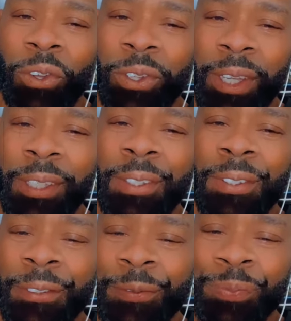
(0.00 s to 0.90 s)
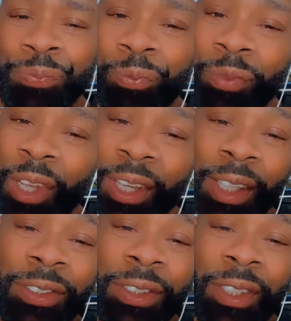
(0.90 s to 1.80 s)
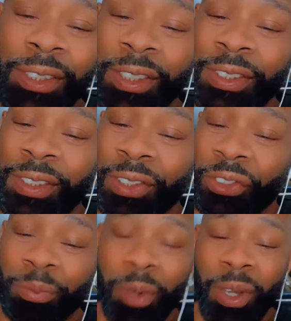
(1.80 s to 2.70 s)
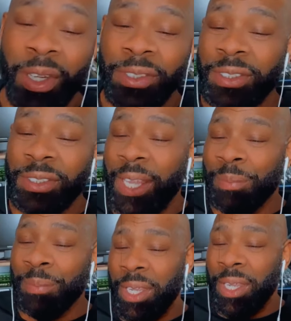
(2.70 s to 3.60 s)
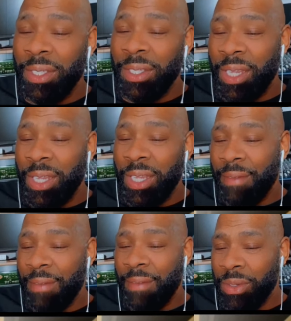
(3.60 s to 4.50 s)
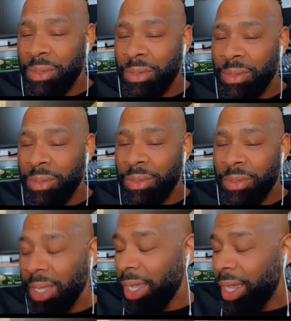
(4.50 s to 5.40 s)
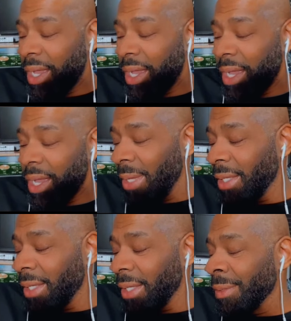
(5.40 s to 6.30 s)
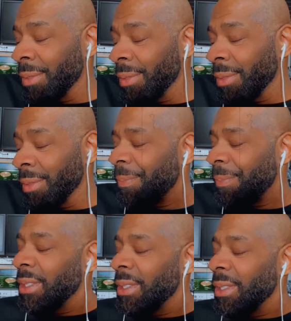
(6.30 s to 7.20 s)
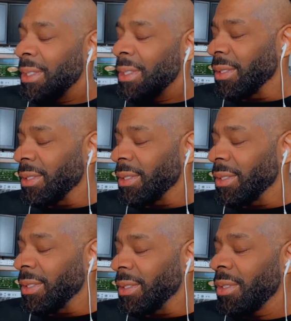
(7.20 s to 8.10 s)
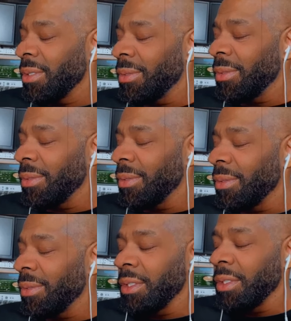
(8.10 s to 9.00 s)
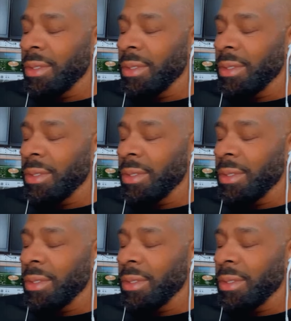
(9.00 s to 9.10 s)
Okay. That's just, look, bro, that's the same way that I feel. My guy, I'm like, it's over, good.